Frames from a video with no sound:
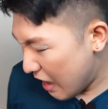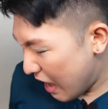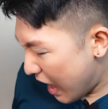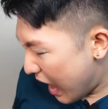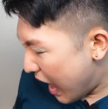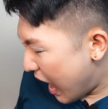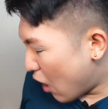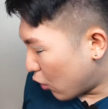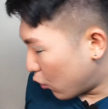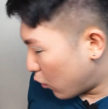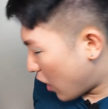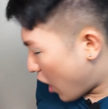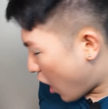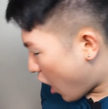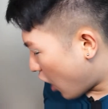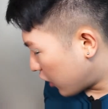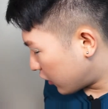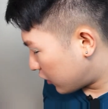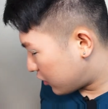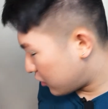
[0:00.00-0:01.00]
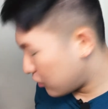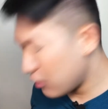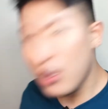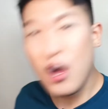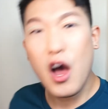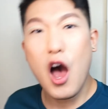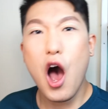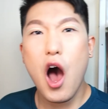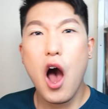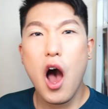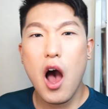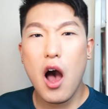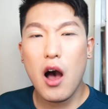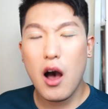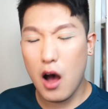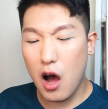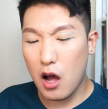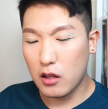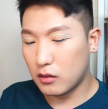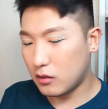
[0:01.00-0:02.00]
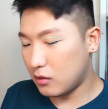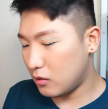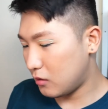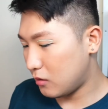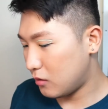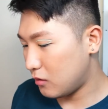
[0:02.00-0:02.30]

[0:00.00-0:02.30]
Ow, hot.